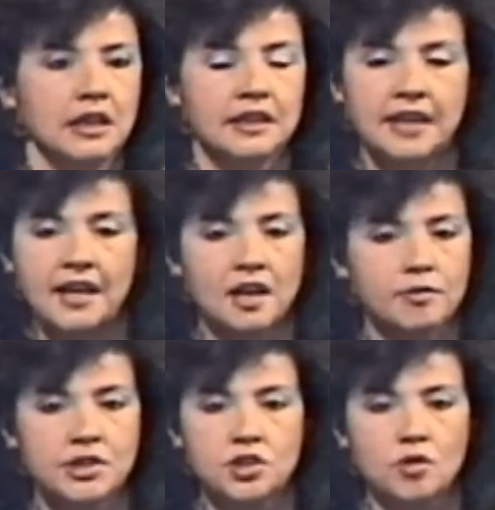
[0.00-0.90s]
It
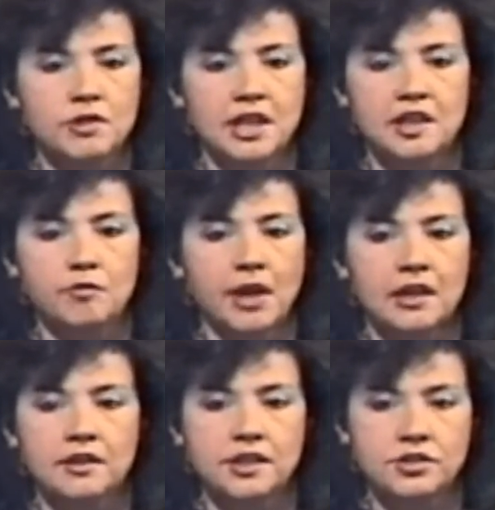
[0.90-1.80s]
cannot be terminated by
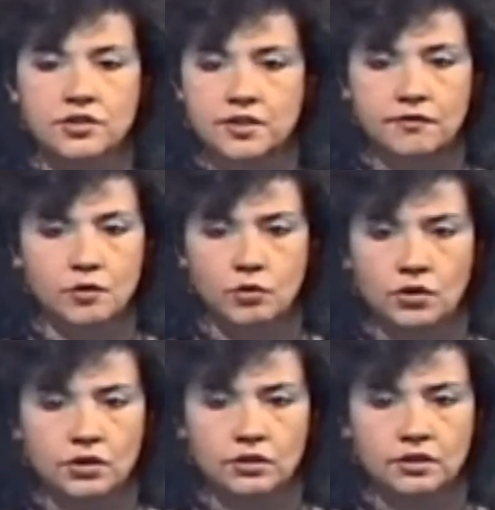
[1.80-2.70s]
conditions of the
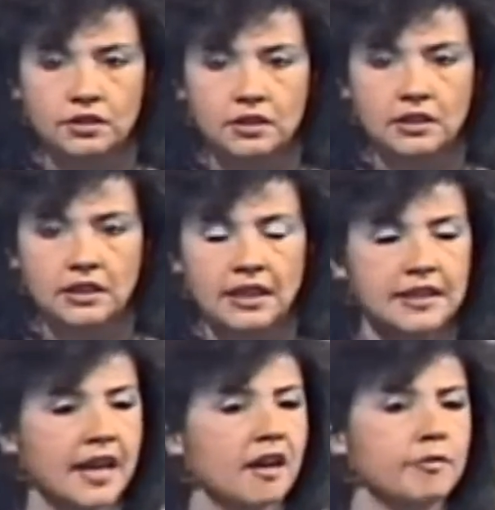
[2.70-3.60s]
world.
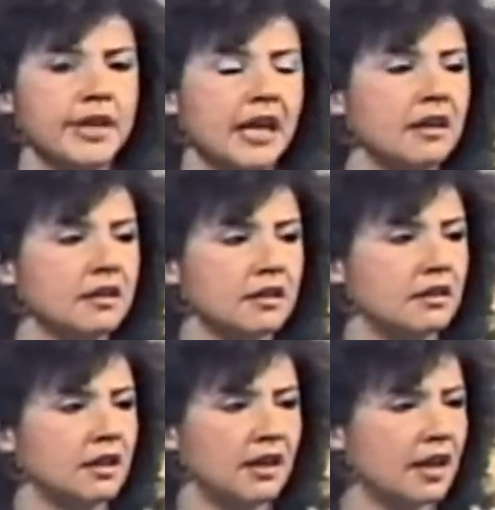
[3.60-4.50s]
It cannot be
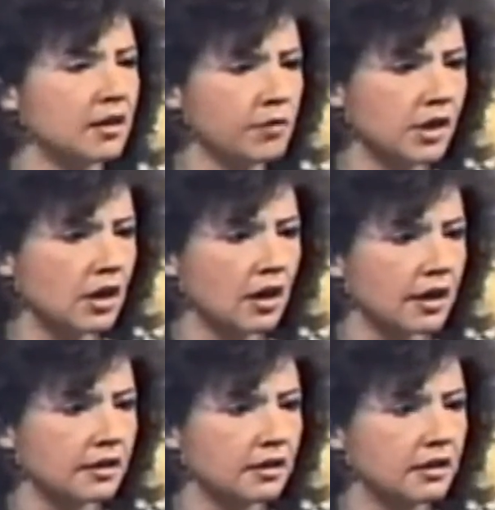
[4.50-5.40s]
ended in any
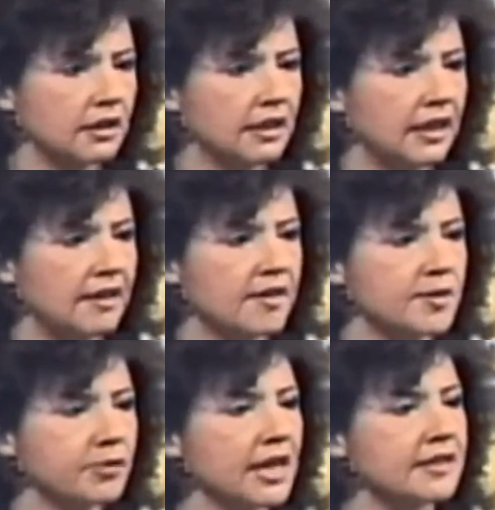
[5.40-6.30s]
regard. And
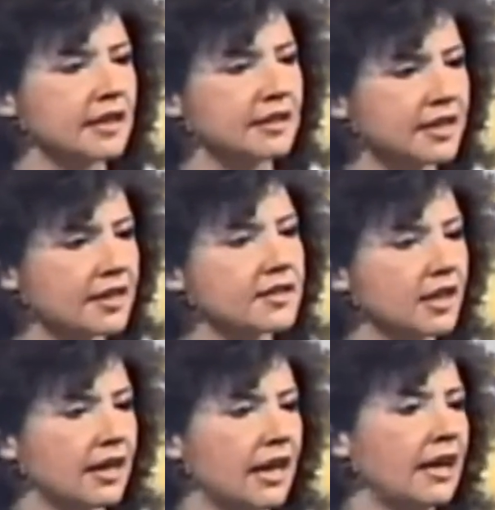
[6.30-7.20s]
its blessing does
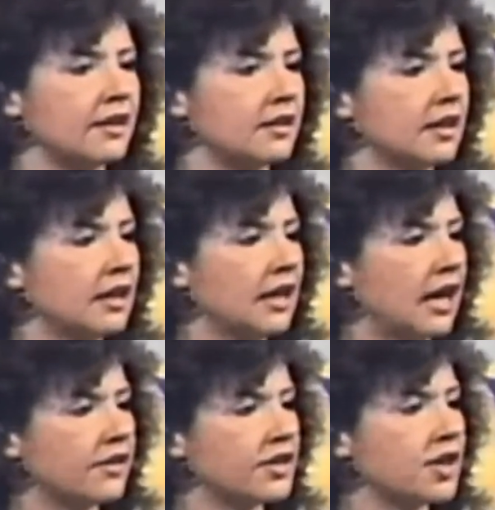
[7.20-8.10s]
not end
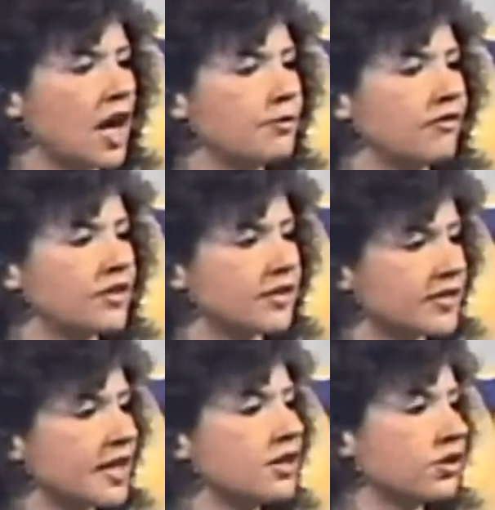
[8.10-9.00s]
at the time of the
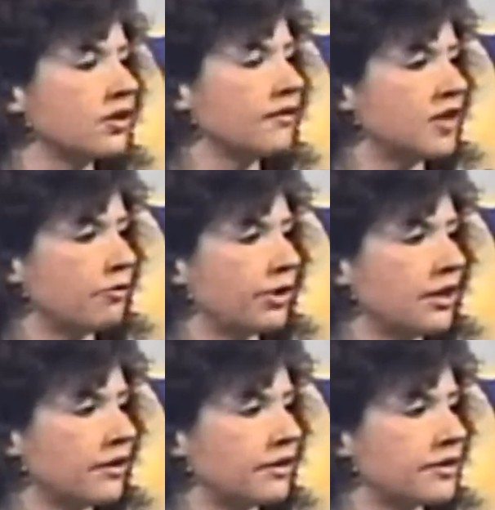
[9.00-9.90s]
cessation of the
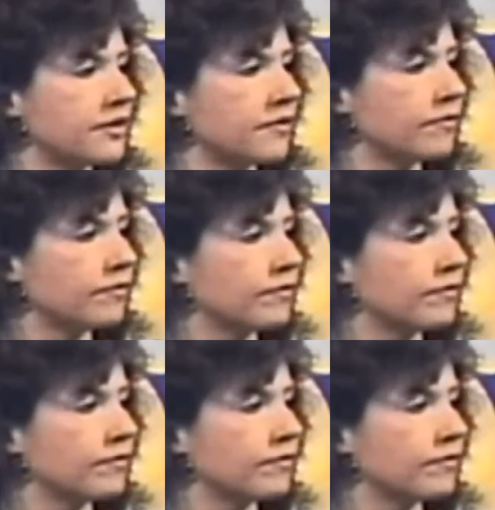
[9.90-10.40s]
appearance.